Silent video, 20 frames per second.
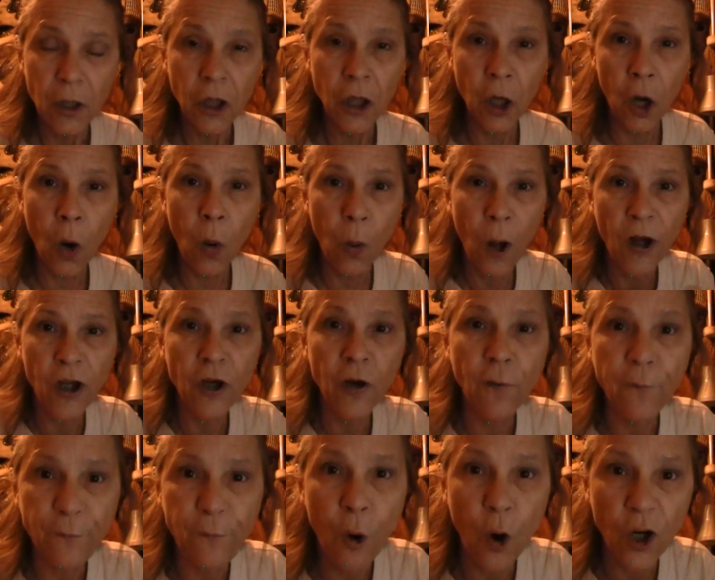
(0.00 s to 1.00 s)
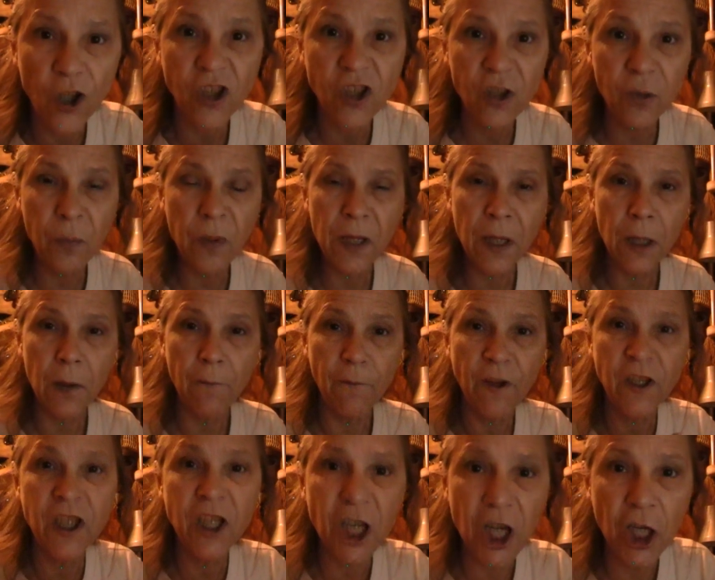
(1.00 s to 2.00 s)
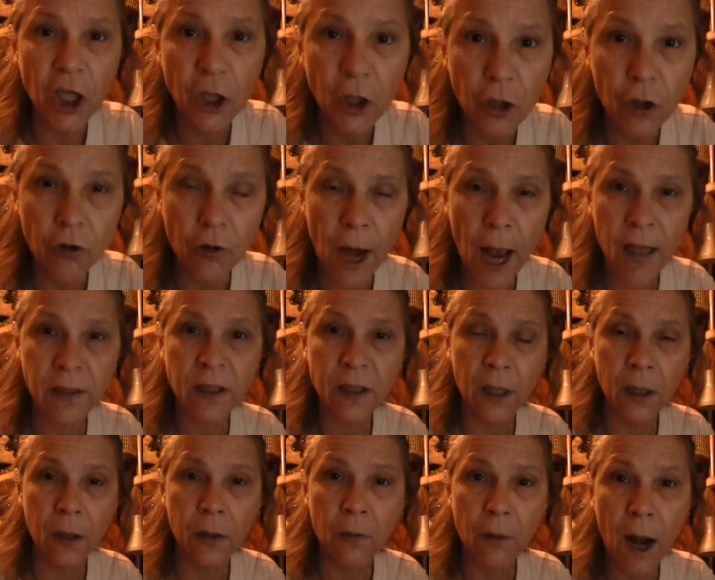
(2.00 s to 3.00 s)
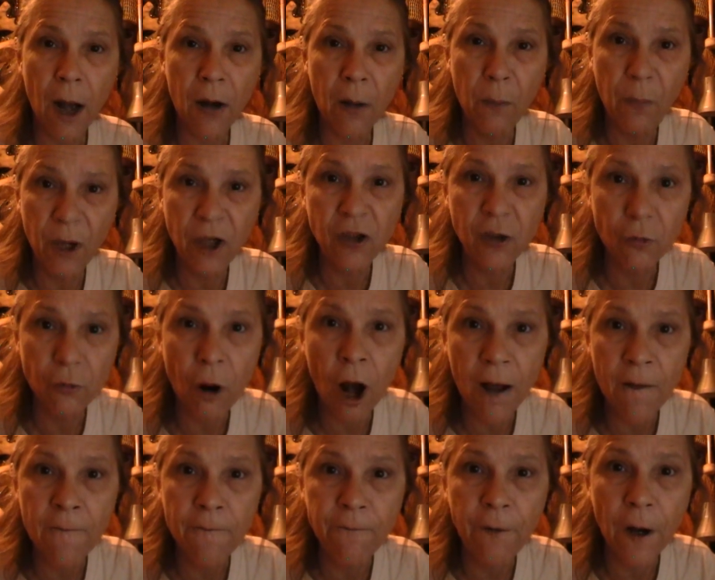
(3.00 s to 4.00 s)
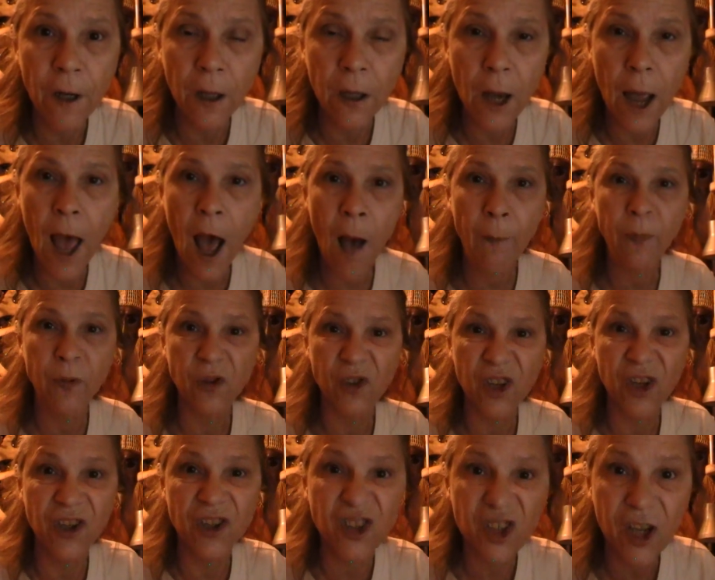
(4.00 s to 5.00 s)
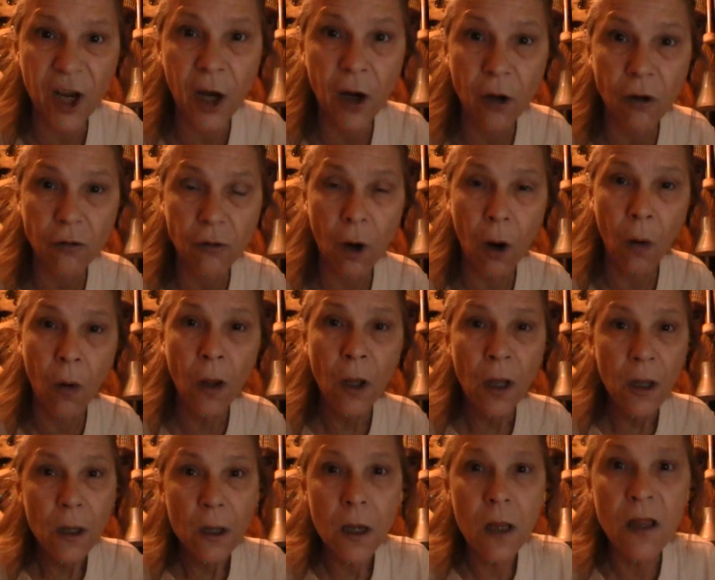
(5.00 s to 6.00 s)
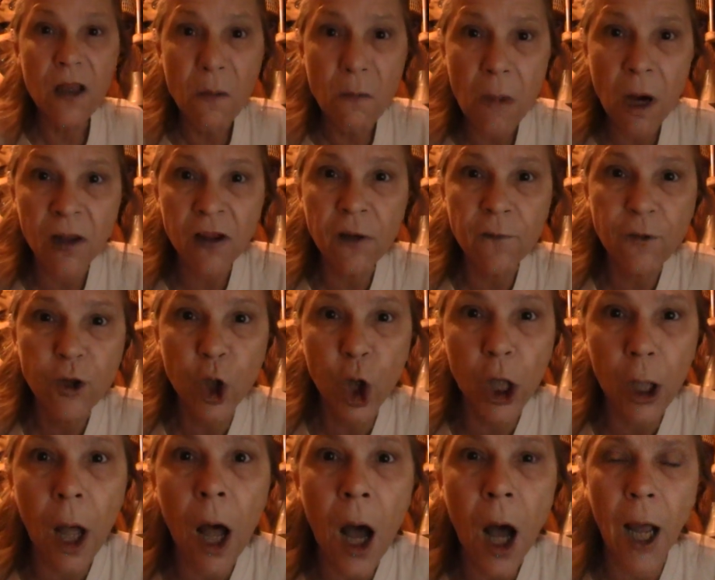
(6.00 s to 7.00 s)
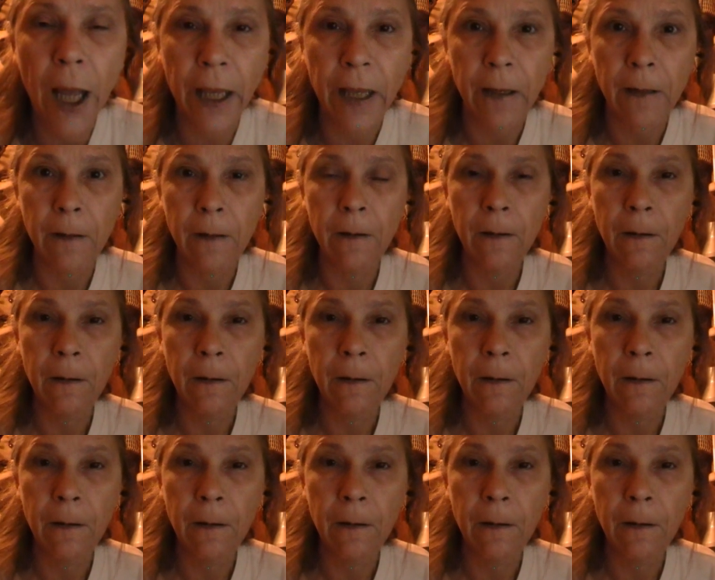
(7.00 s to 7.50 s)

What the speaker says: while you're forced to be visiting your grandson around a bunch of rotten fucking apples and a scarecrow in the month of July,